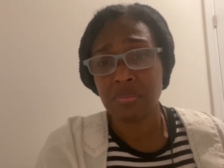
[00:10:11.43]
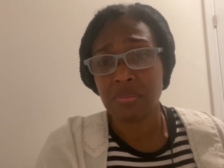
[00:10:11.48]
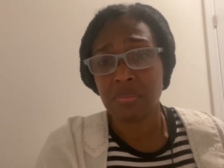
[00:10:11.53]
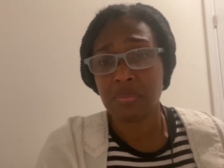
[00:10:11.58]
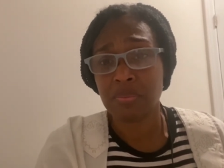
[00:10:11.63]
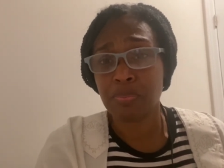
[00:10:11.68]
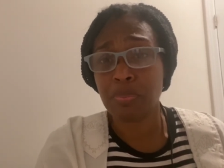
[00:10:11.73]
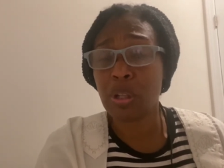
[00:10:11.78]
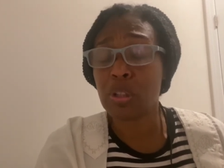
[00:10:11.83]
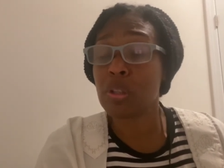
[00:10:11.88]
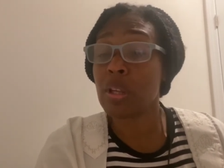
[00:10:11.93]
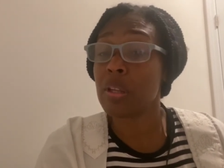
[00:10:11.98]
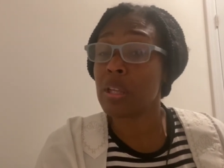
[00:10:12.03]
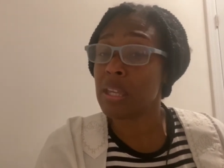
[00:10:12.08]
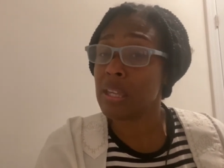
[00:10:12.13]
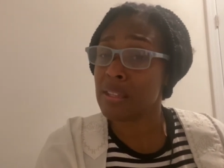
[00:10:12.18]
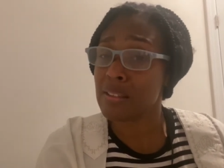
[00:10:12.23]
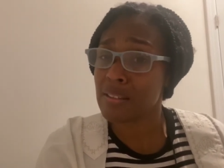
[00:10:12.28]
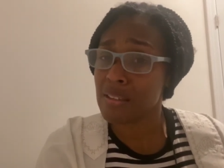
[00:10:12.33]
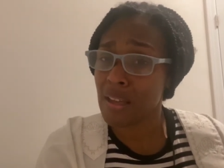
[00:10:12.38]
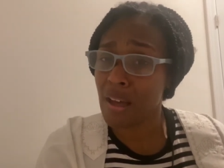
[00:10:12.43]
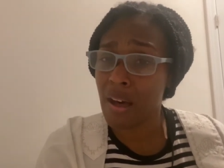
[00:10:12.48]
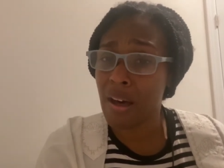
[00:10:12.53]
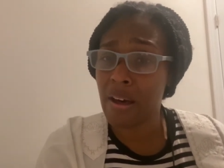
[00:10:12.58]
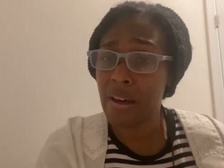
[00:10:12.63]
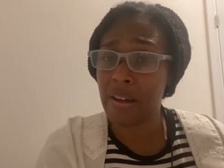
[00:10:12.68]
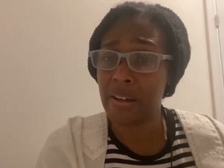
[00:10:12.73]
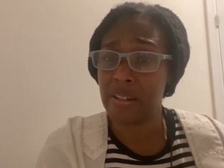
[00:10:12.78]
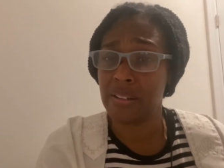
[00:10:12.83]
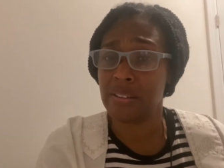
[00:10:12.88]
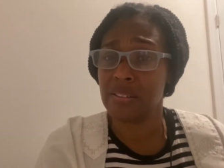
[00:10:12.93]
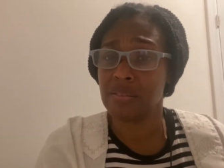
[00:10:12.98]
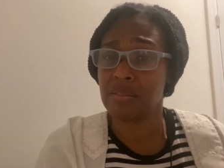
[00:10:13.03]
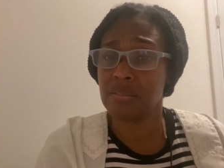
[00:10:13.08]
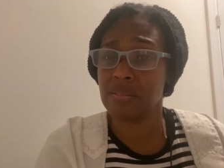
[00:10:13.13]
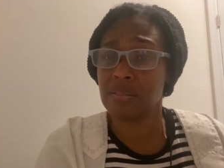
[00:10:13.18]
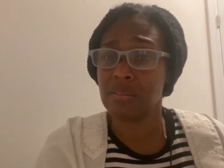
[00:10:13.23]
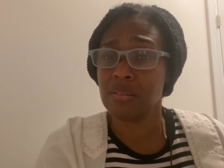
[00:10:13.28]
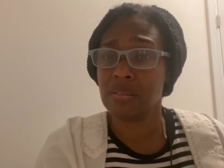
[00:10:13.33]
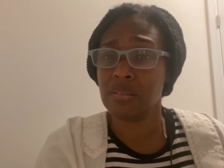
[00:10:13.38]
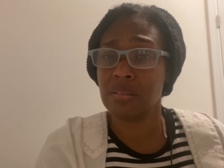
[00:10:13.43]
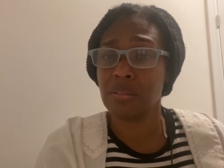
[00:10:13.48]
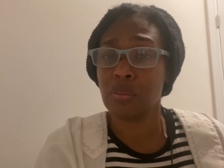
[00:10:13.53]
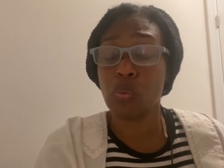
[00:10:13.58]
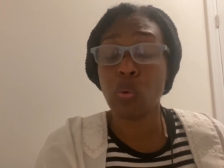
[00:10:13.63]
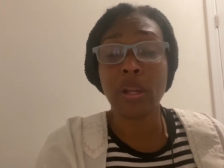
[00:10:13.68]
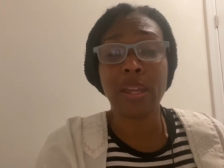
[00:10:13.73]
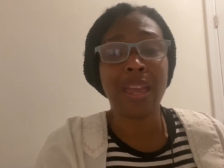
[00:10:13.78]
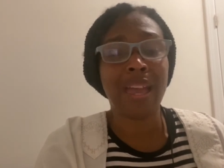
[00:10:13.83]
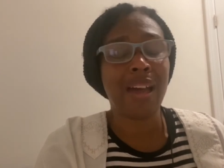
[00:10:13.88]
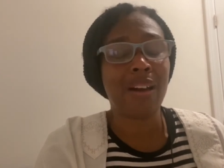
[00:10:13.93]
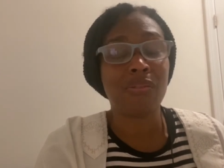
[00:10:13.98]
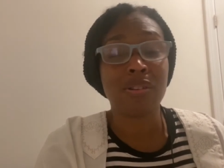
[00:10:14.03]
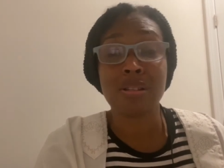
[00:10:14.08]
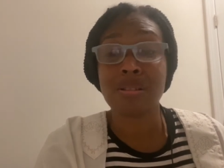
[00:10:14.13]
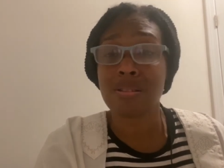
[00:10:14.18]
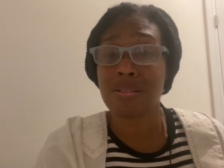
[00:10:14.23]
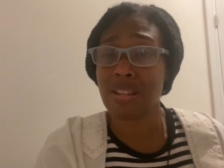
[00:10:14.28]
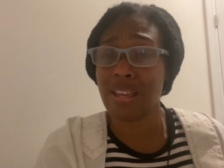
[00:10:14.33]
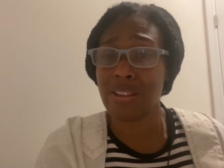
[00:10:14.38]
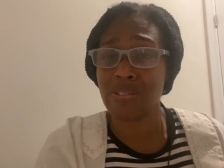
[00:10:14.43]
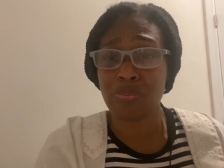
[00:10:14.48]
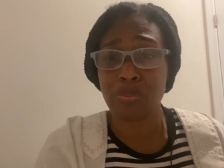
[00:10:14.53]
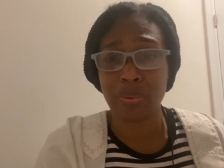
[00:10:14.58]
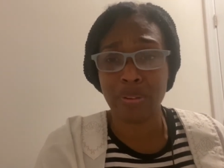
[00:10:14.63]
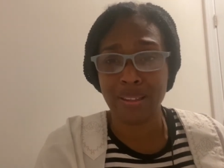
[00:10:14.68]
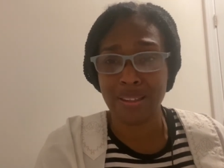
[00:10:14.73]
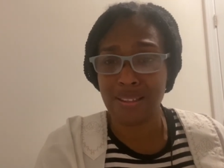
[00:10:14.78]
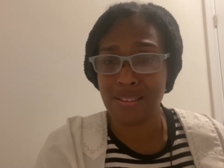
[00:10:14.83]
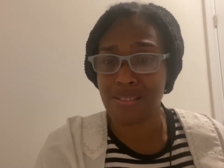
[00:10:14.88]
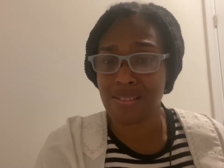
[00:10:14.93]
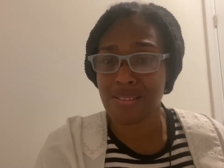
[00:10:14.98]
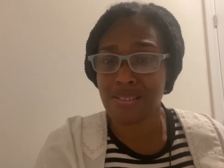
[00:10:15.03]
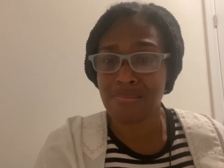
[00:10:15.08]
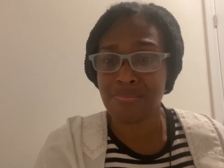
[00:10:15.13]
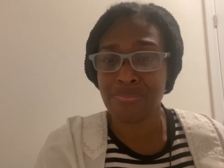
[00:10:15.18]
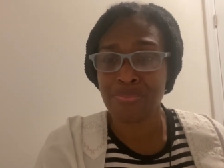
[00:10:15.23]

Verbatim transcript: But in God, we have a safe place.